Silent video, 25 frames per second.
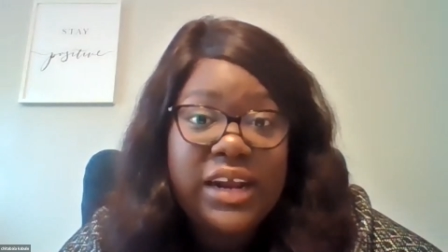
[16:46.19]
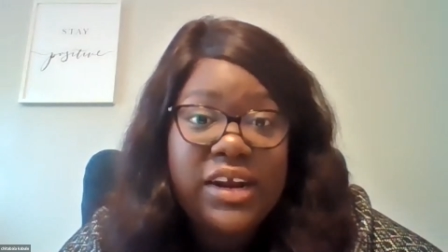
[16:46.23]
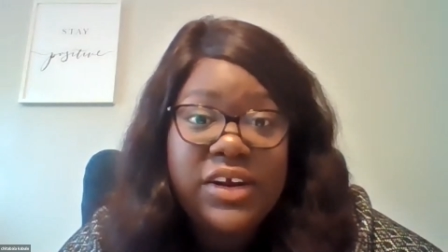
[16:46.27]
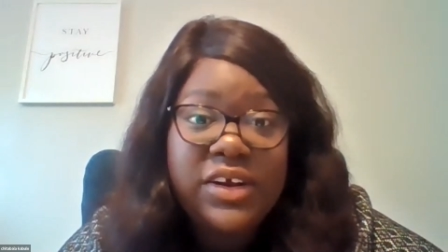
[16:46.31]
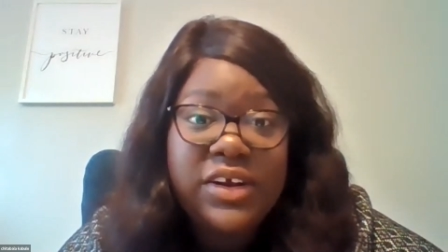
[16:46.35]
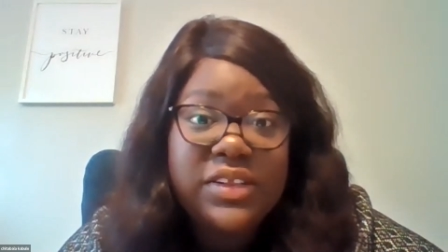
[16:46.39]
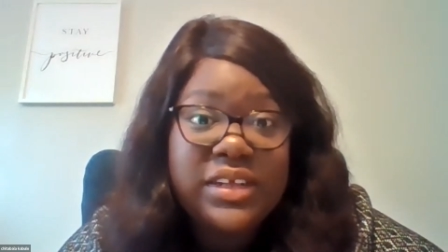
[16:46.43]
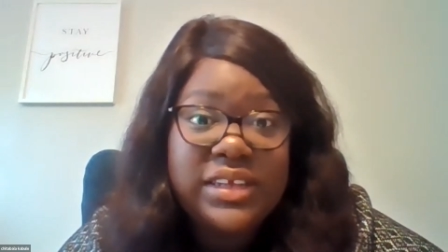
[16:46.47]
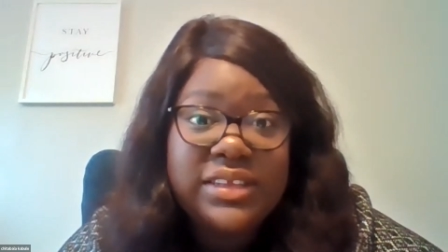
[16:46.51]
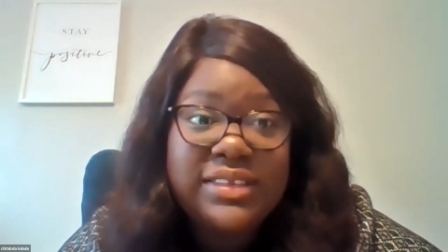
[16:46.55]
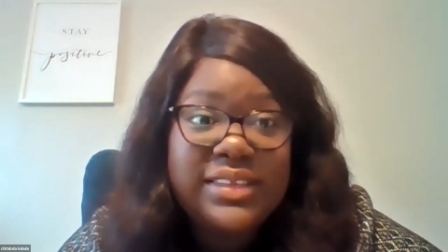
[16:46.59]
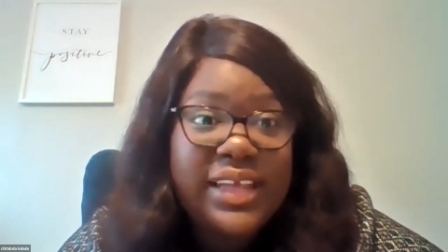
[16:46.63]

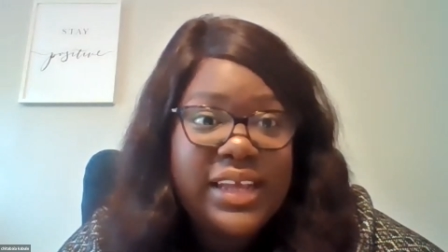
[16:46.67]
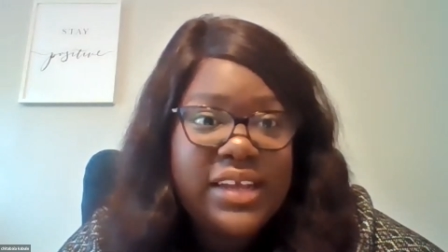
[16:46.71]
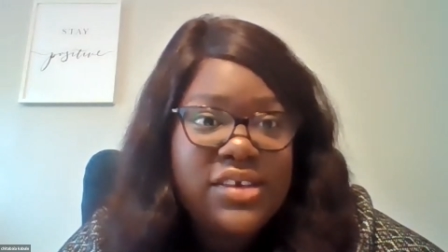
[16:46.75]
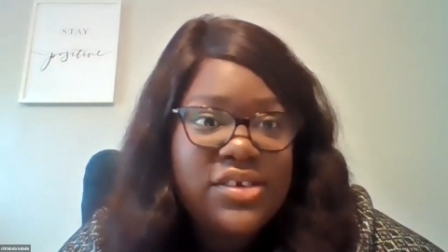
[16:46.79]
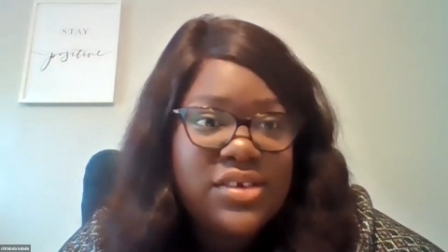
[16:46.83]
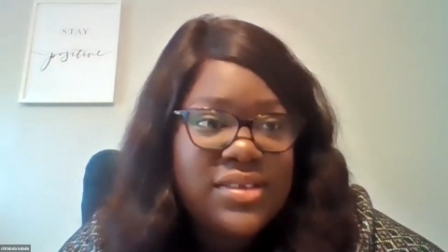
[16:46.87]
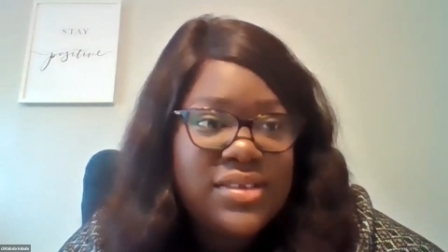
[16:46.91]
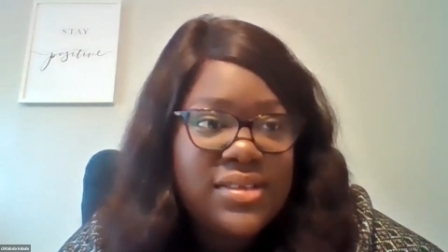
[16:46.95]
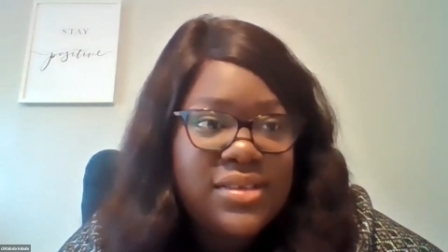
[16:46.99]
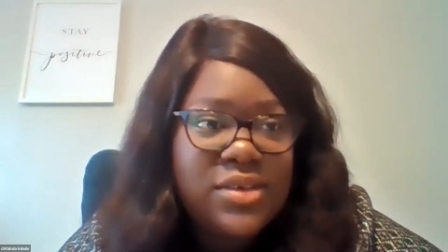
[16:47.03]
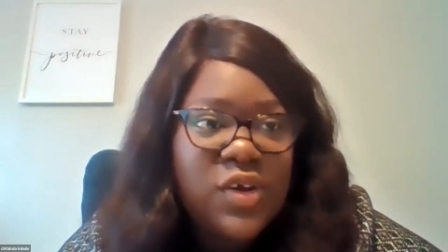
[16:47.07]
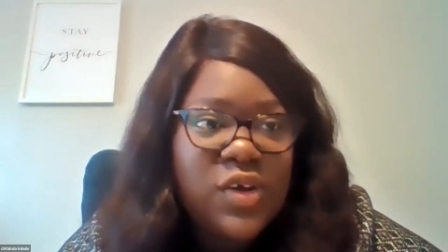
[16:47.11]
early
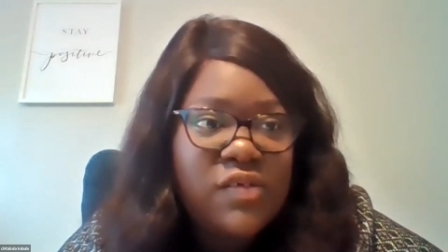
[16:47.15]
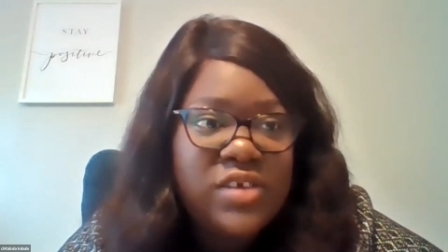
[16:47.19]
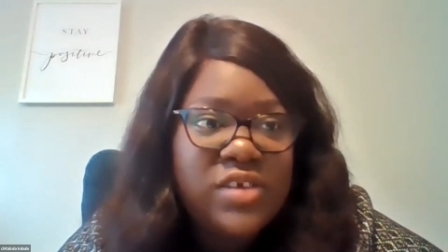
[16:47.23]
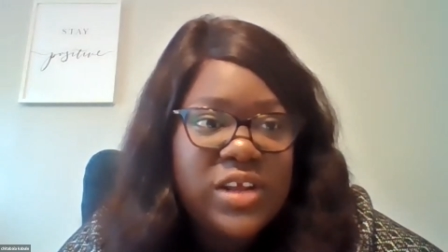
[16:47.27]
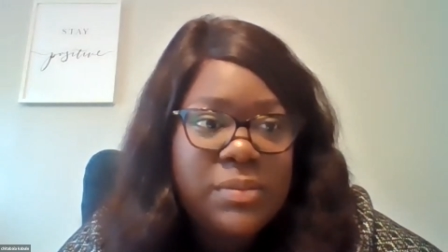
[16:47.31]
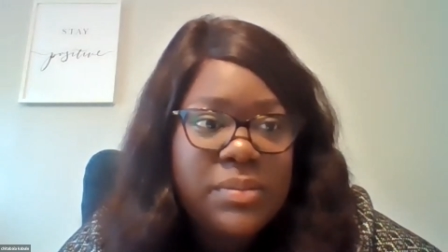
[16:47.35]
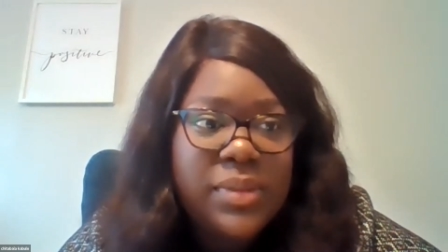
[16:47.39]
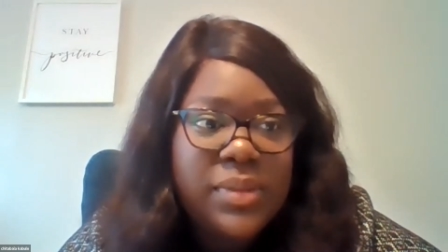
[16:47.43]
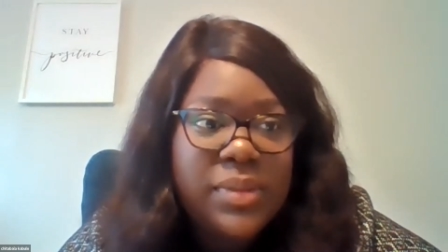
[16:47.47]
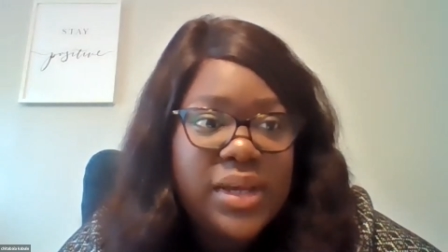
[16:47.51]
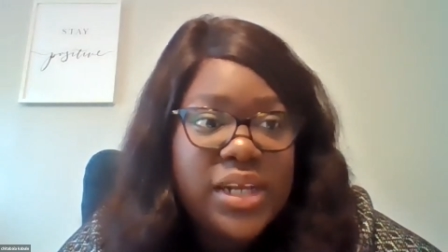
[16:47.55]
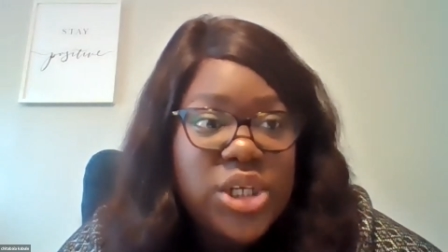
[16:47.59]
stages of
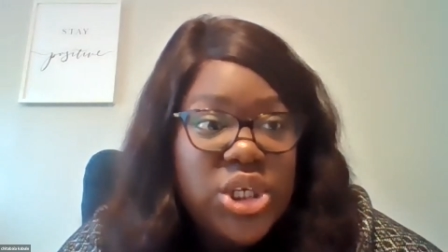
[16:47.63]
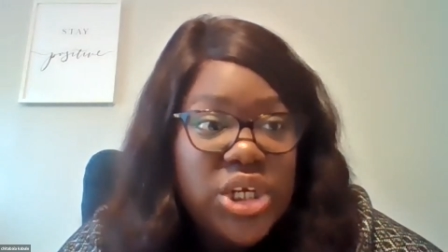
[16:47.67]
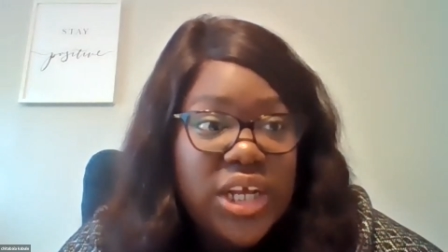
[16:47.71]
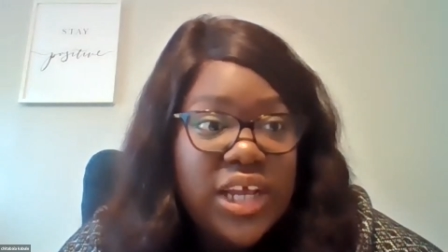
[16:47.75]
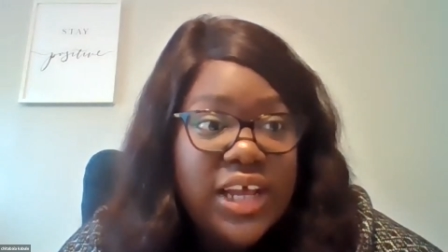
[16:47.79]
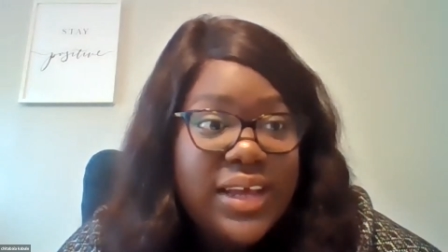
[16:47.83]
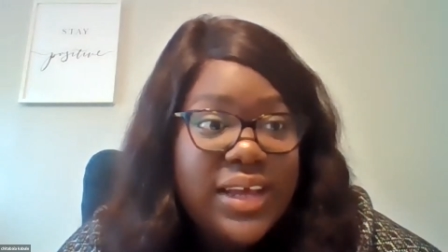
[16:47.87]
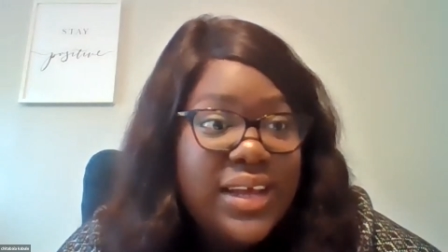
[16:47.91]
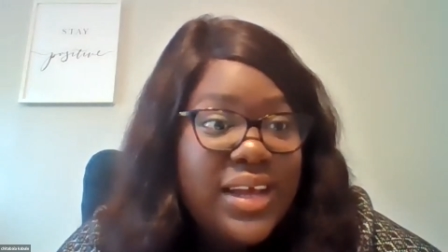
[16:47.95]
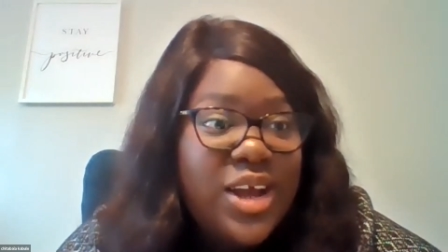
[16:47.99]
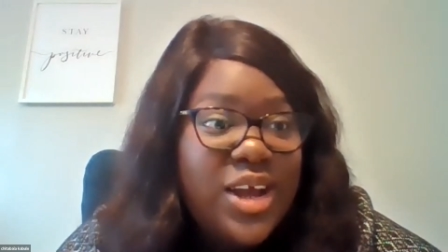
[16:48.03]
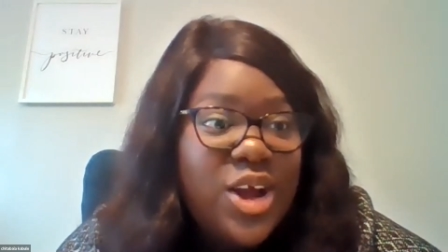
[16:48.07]

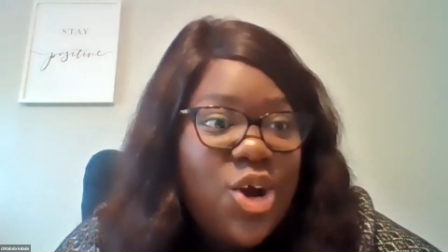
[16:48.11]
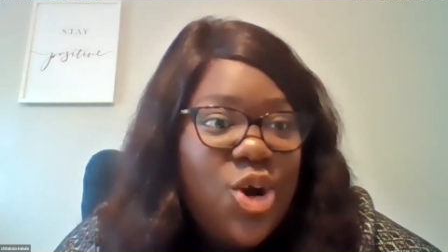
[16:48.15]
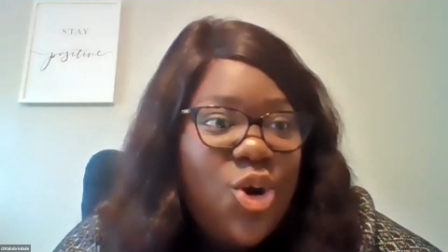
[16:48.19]
dementia?